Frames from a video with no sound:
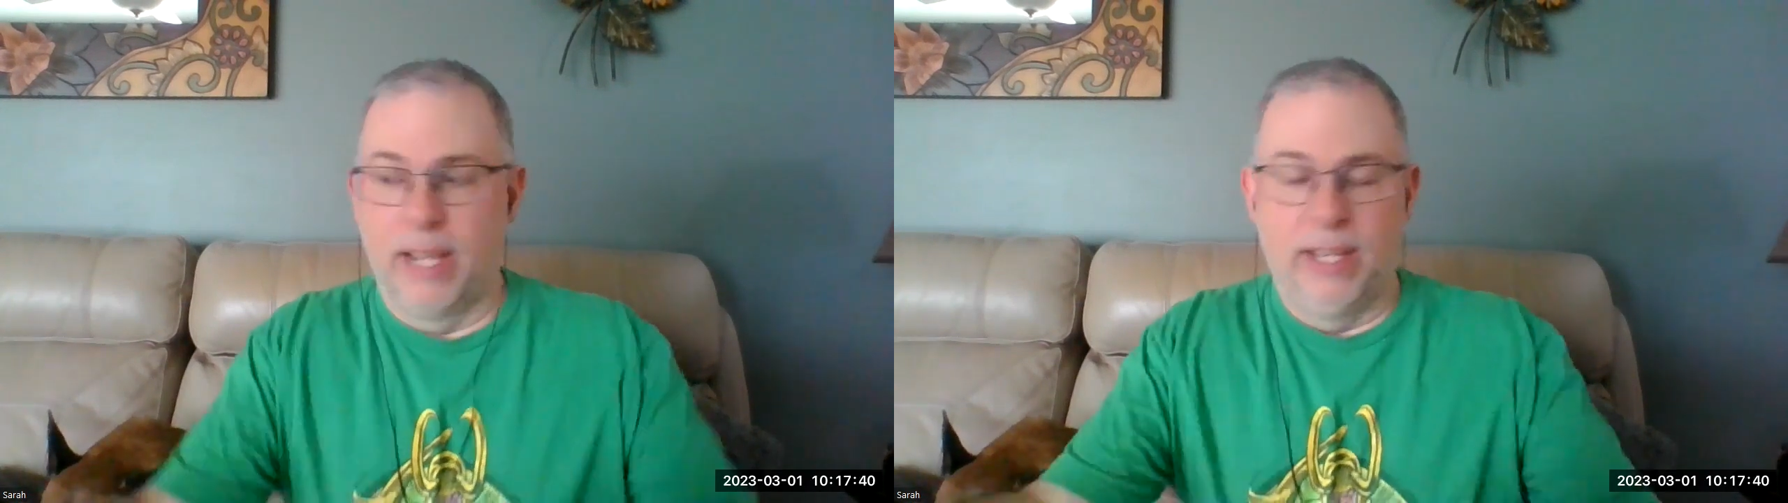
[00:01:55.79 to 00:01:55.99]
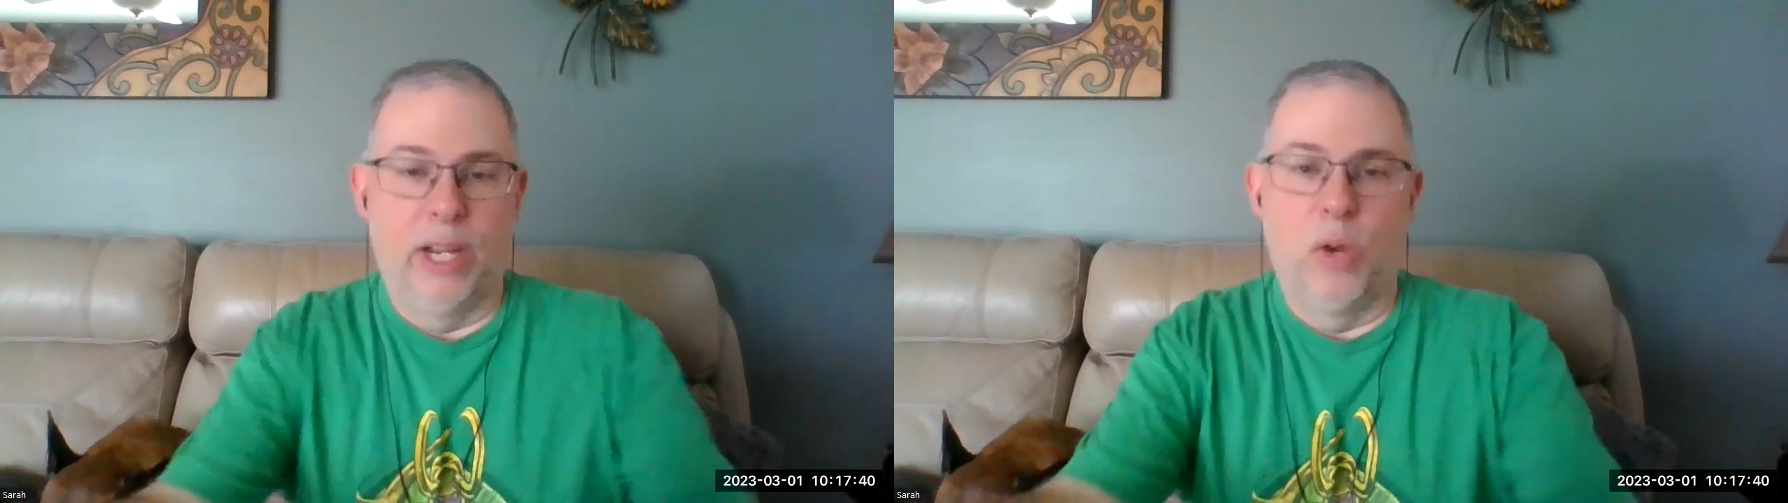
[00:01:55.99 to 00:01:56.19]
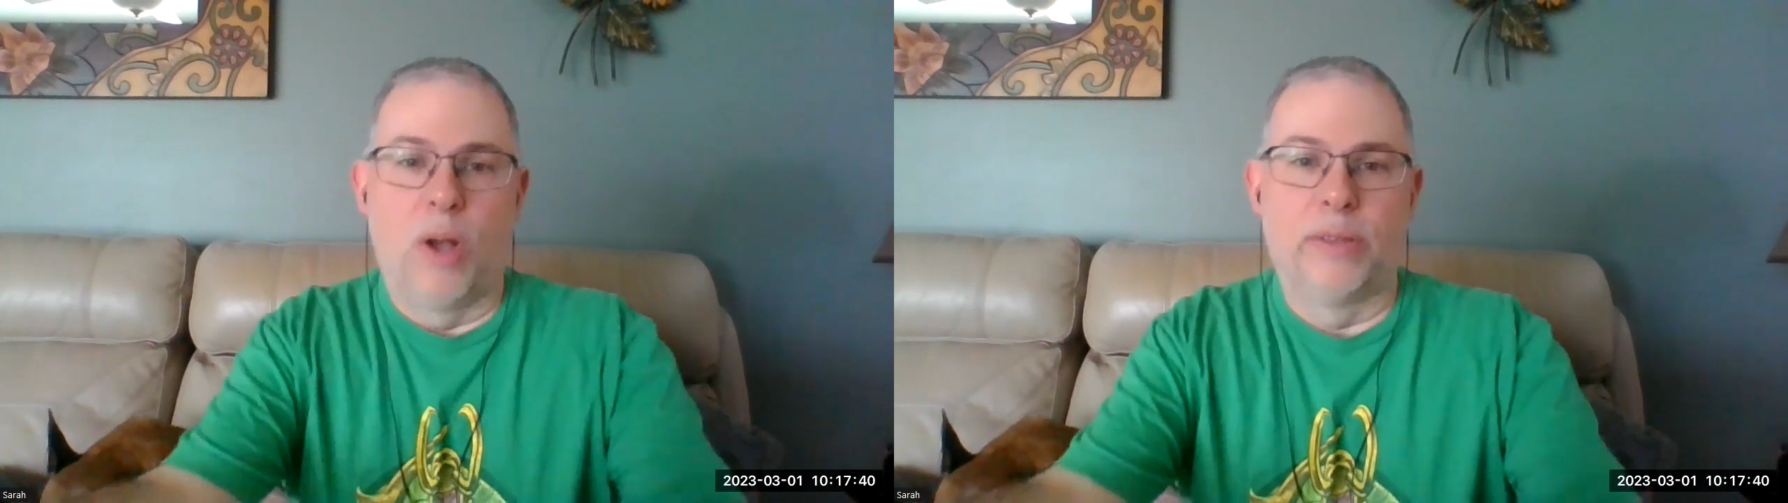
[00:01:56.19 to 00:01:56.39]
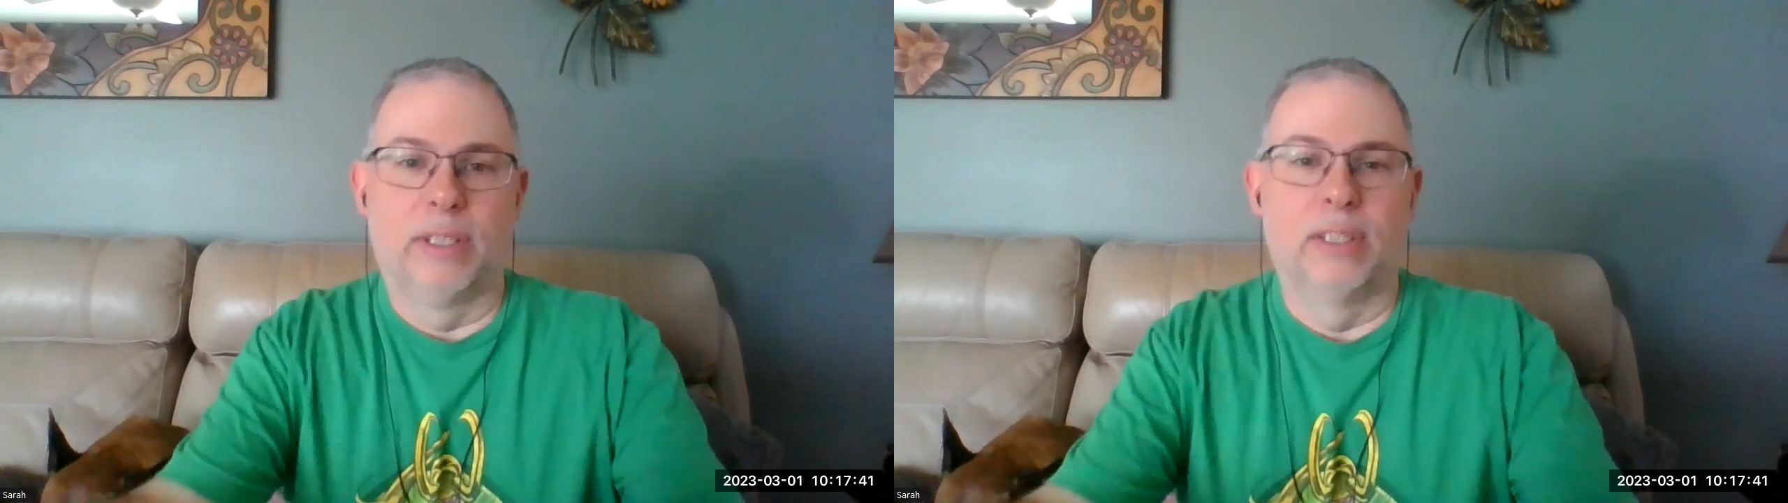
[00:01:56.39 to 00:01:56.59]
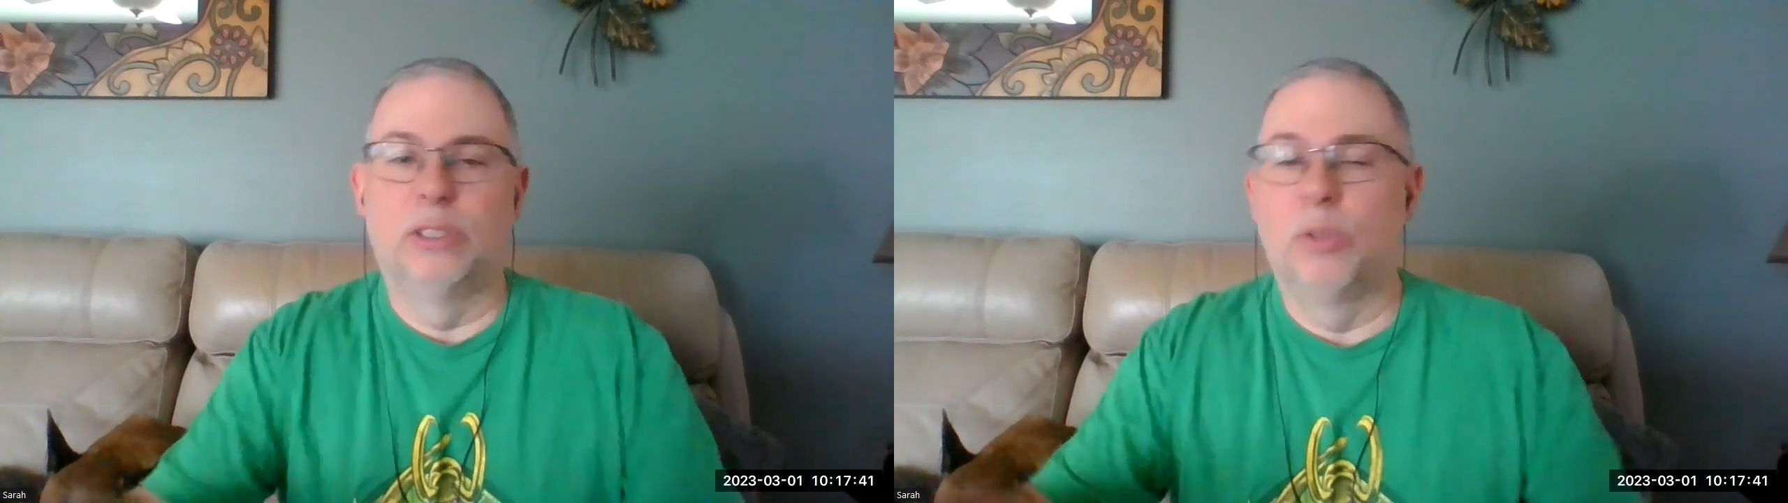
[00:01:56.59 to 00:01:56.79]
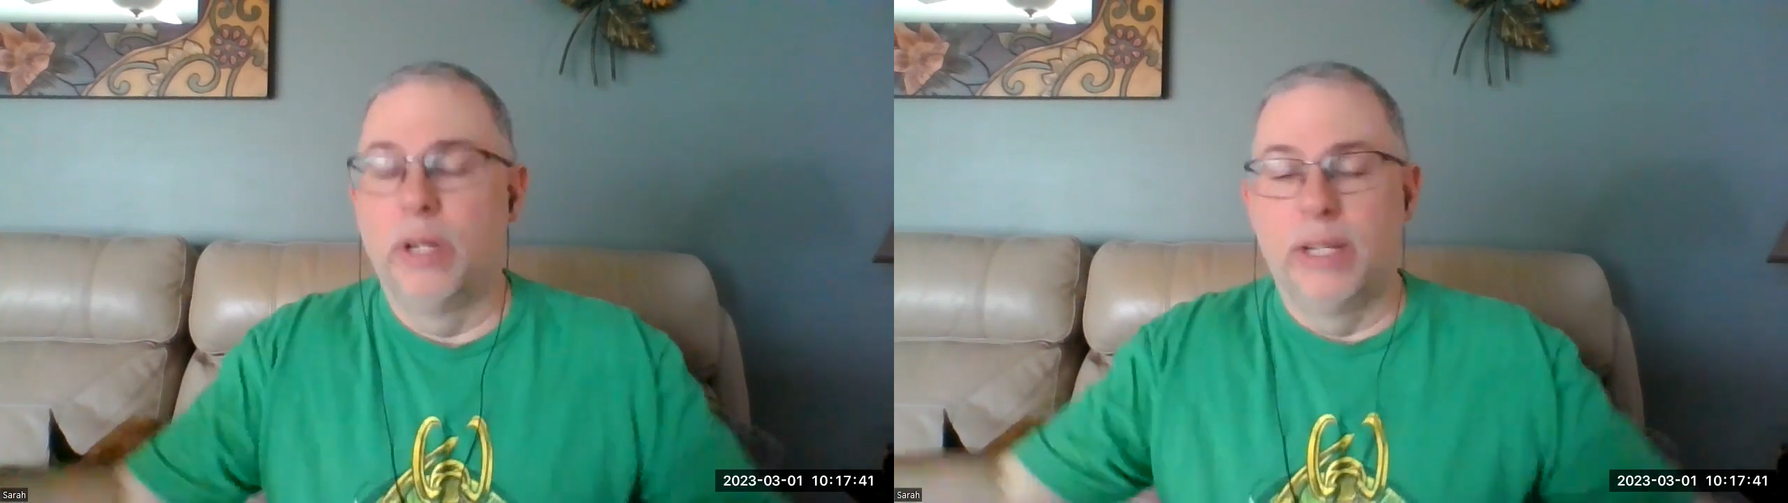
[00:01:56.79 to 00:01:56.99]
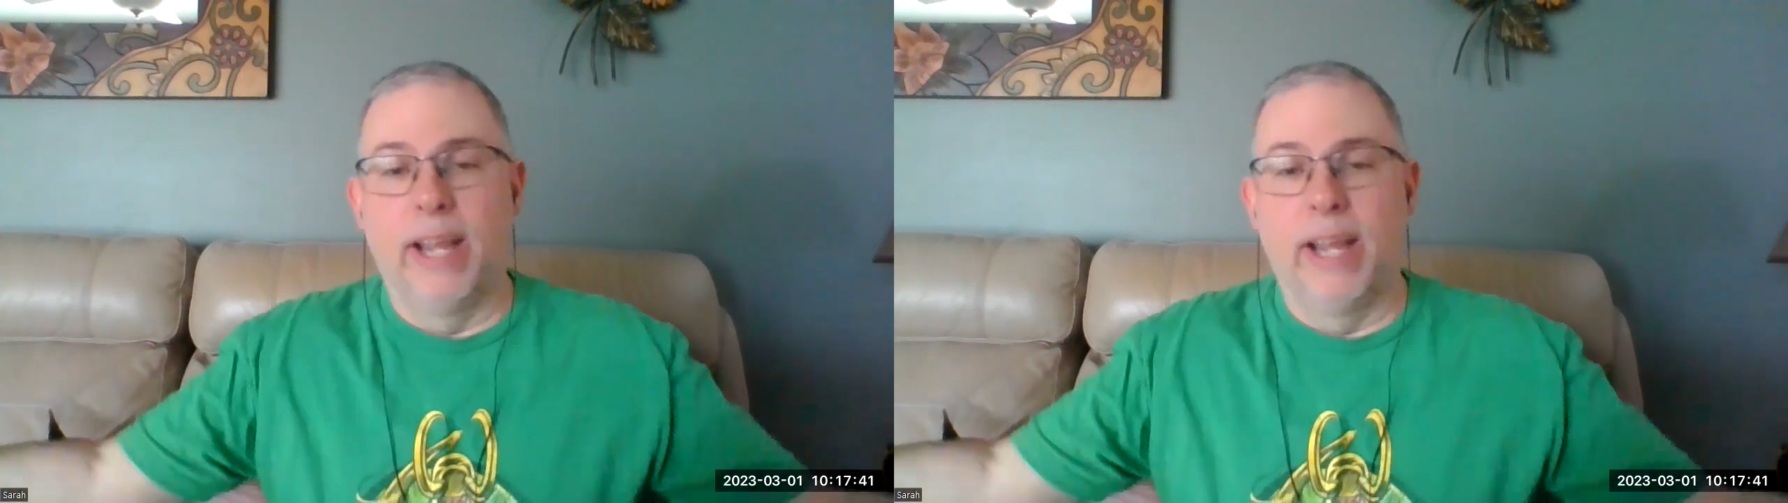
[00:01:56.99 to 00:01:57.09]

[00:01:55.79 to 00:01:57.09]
and they go out there and do it.